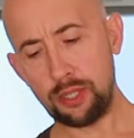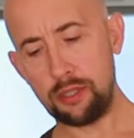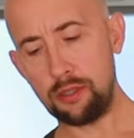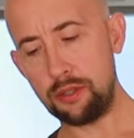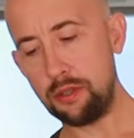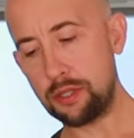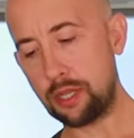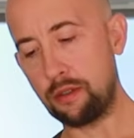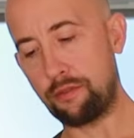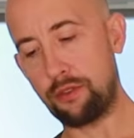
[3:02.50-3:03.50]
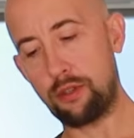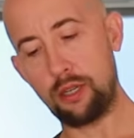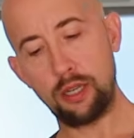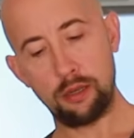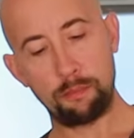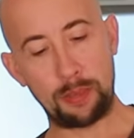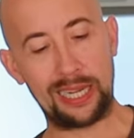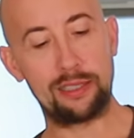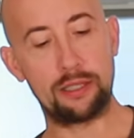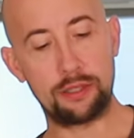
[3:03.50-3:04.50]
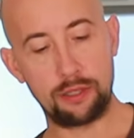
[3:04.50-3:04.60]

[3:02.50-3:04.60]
whether you're using it for a pellet